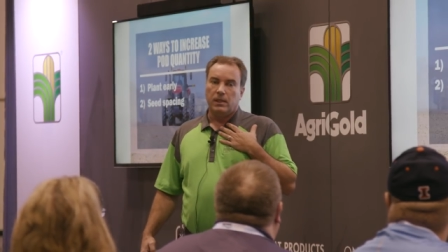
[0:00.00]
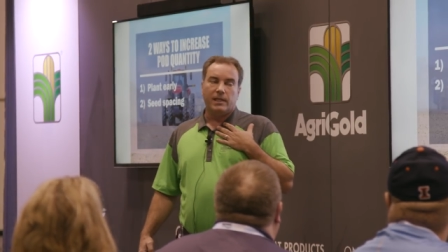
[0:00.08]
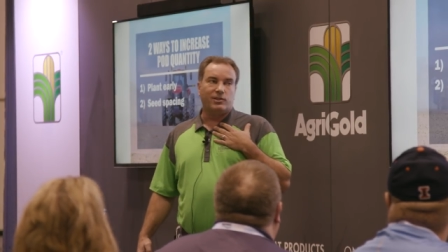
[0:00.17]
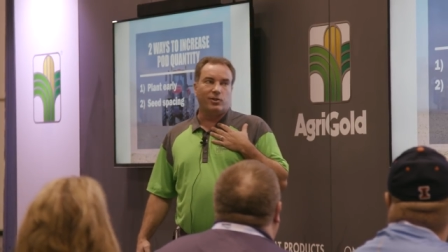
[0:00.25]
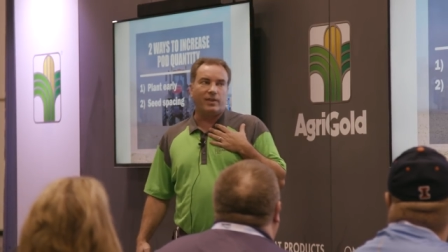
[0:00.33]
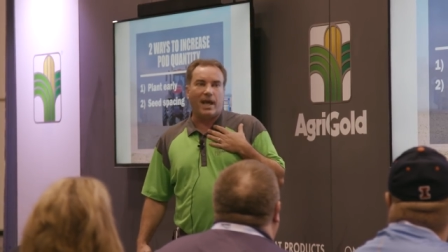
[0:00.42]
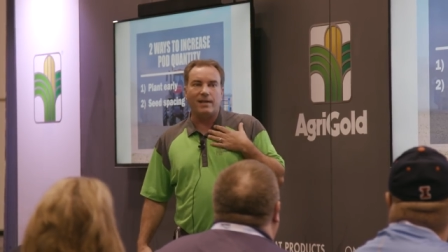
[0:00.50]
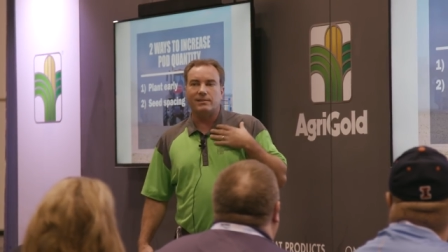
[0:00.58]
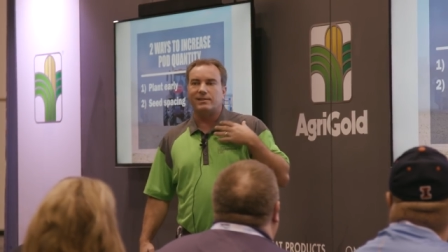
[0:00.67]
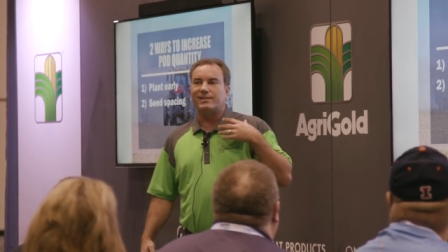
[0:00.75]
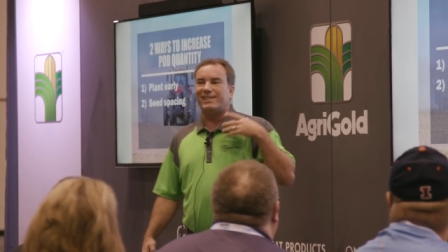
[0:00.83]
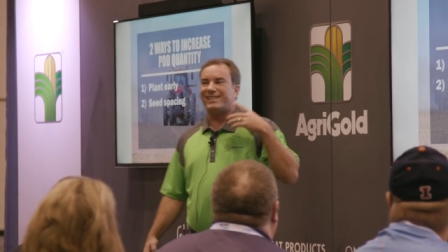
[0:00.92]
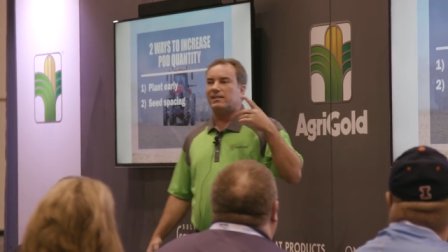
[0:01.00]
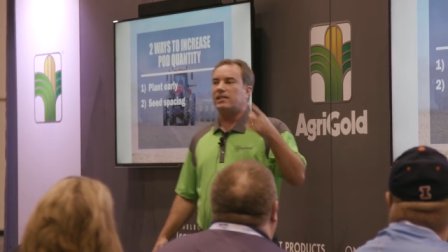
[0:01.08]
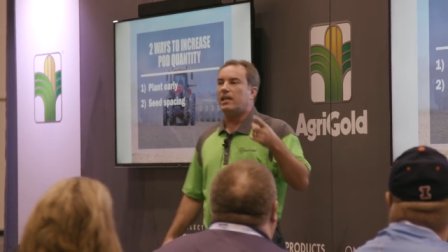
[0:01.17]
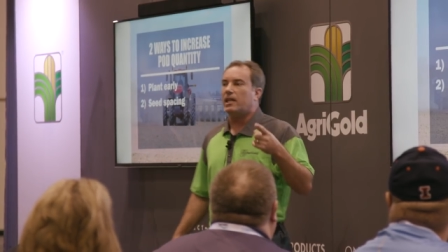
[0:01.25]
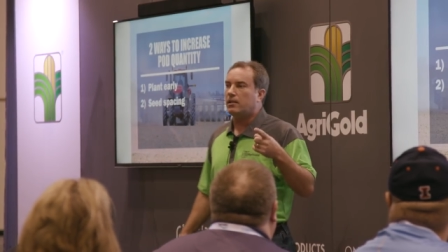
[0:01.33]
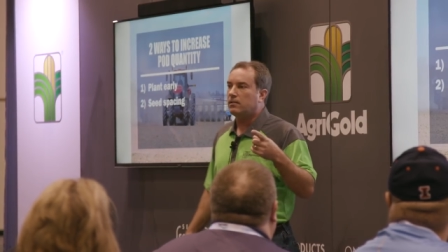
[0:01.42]
In
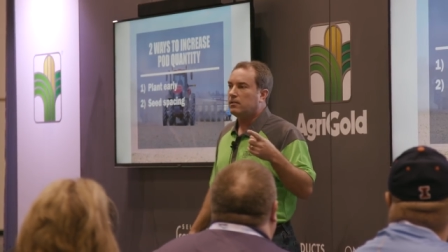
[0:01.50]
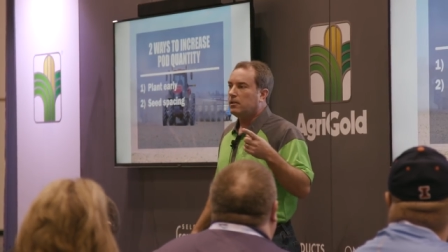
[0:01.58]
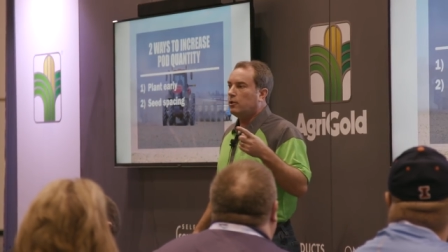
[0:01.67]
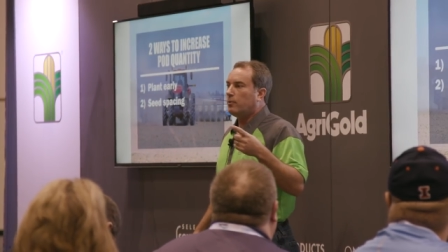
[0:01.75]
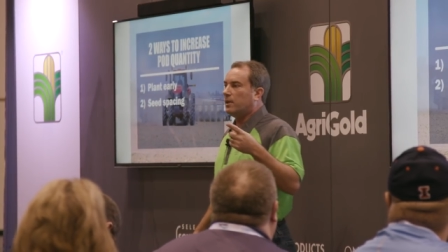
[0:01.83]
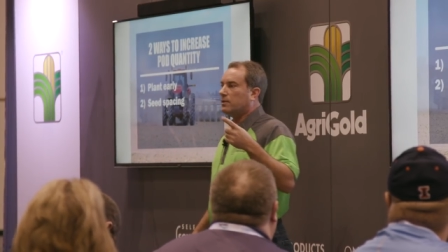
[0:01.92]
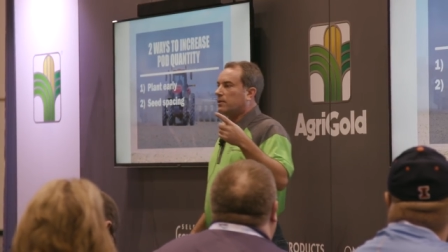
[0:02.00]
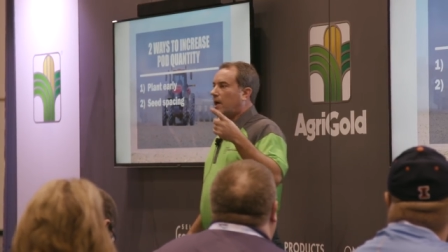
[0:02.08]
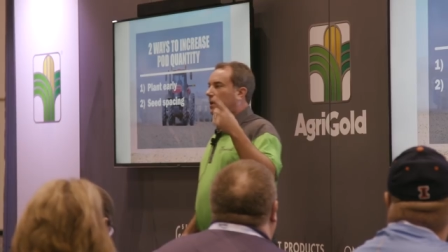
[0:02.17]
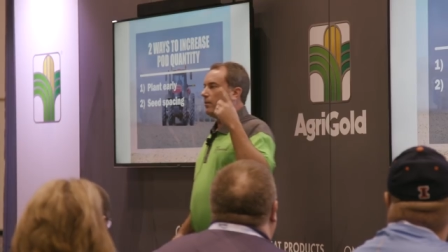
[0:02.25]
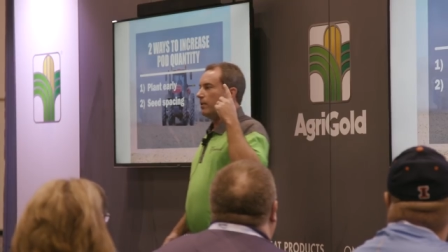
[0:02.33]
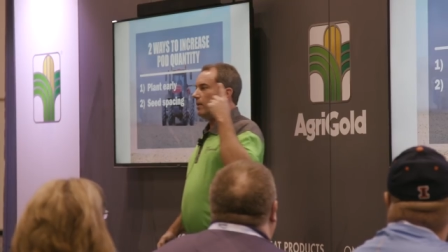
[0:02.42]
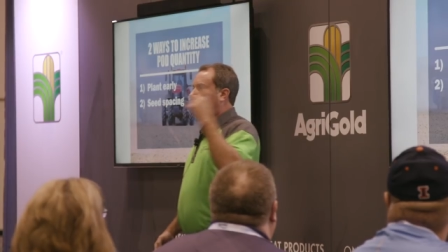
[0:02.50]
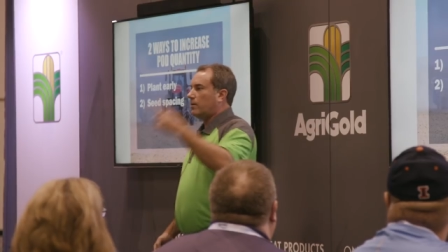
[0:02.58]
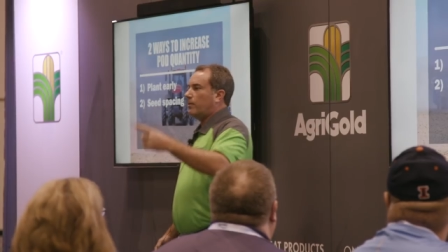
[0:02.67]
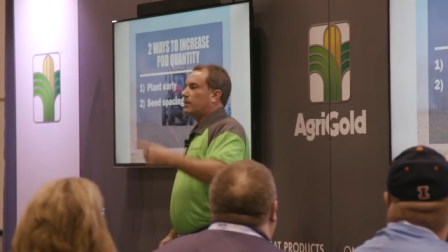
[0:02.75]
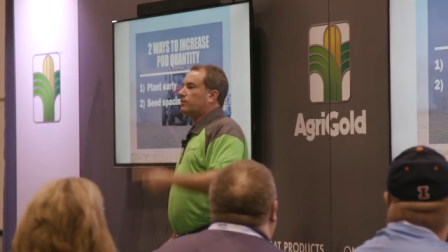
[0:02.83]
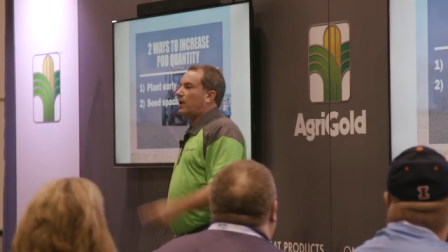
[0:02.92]
2016, we decided
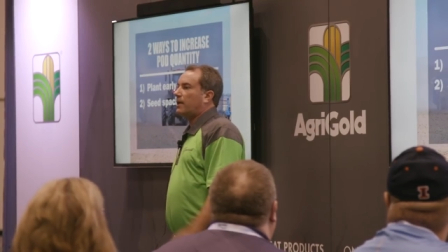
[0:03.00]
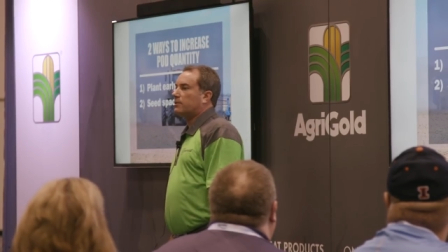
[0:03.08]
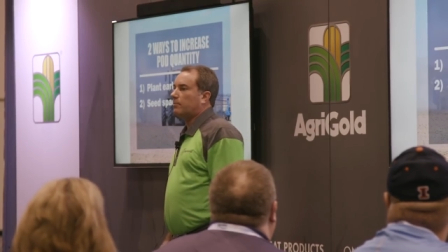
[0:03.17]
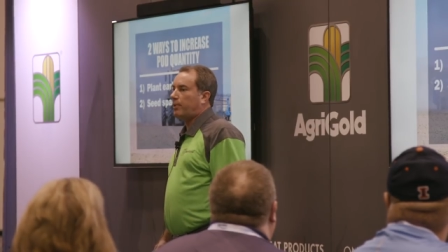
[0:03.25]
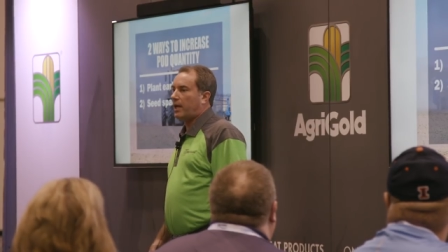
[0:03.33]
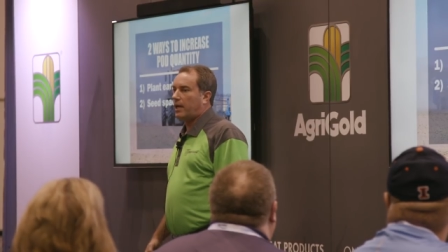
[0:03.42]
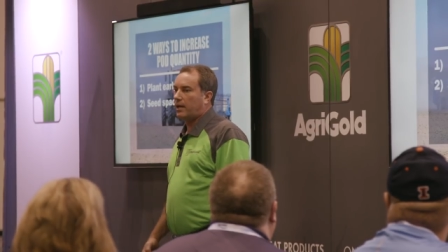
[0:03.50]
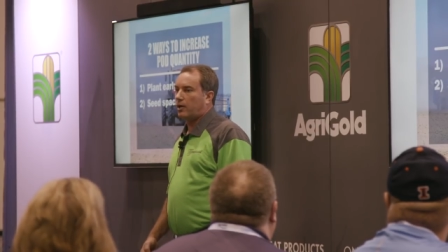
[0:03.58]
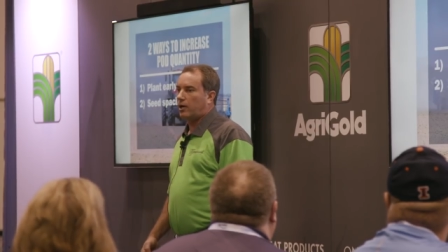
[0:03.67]
we'd try some planting